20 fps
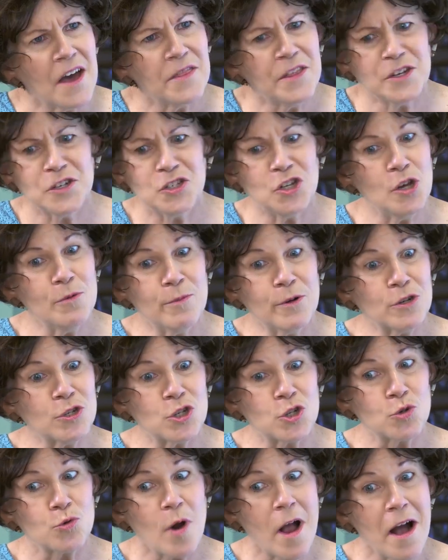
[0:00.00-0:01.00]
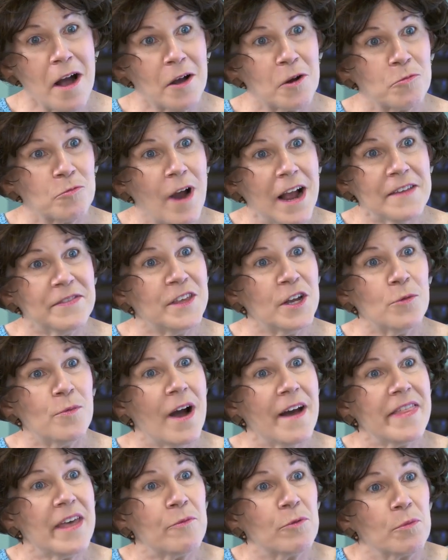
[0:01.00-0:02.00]
The tumor shrunk right there
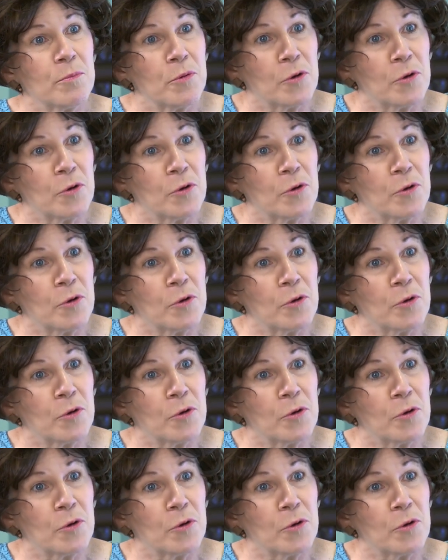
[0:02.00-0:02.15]
while they were